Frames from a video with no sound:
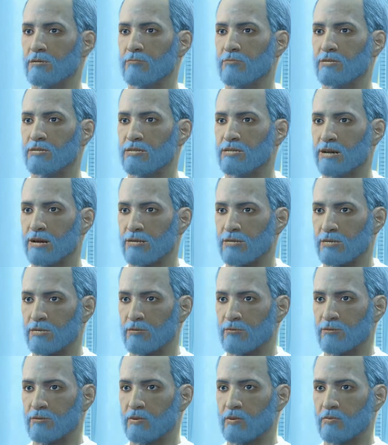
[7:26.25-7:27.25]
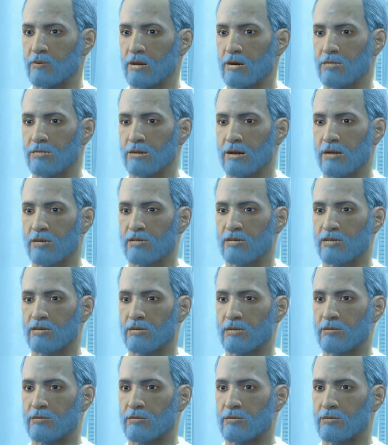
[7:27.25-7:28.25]
protected from the
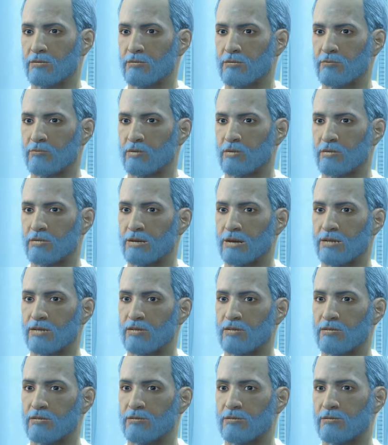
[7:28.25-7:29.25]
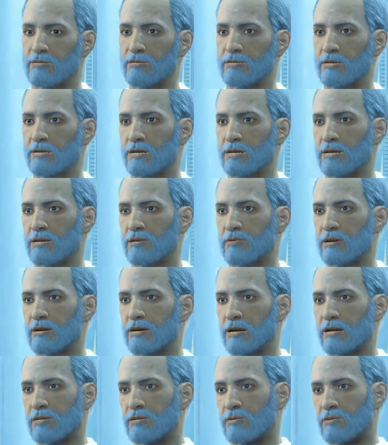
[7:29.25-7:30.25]
radiation-induced mutations
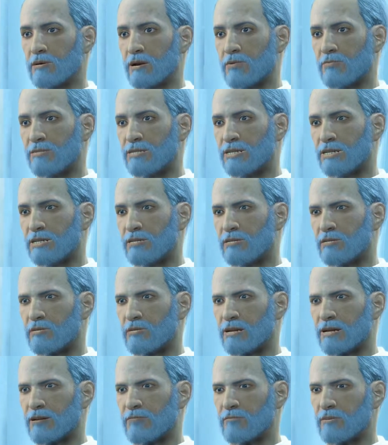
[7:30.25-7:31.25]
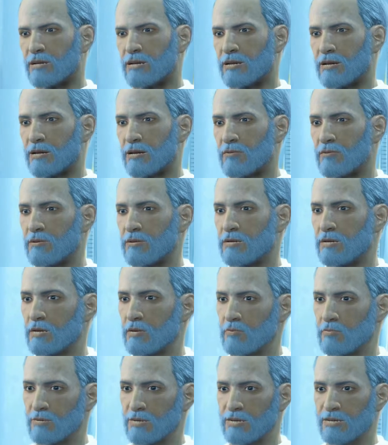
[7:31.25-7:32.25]
that had crept into every other
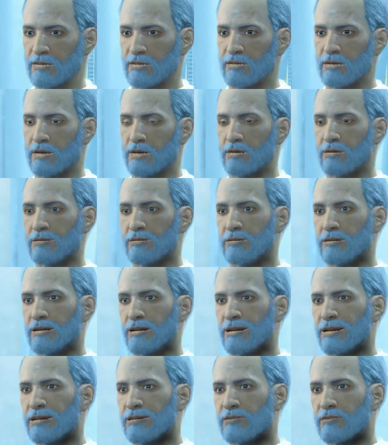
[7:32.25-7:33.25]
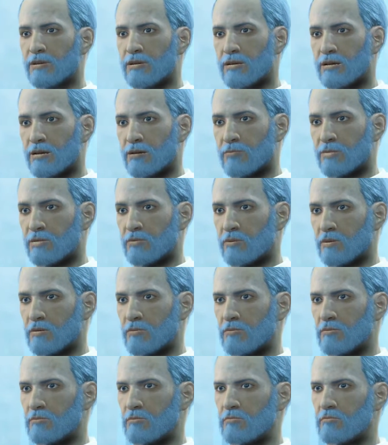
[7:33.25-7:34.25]
human cell in the
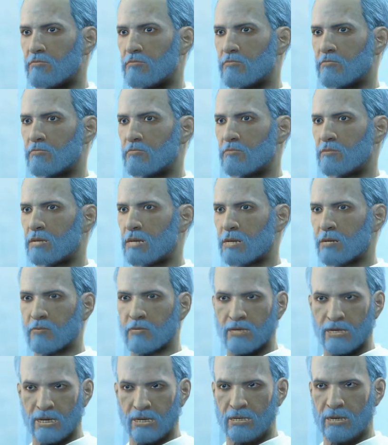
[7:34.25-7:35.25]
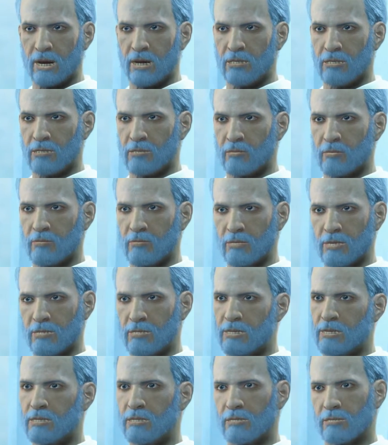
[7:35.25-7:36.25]
Commonwealth. I was exactly what they
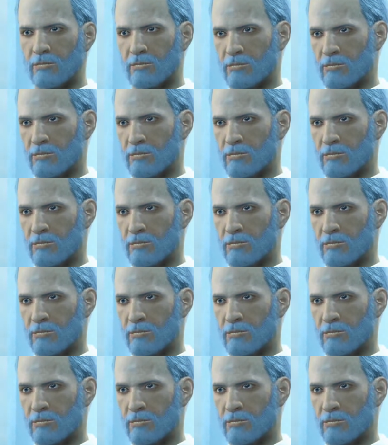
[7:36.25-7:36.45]
needed.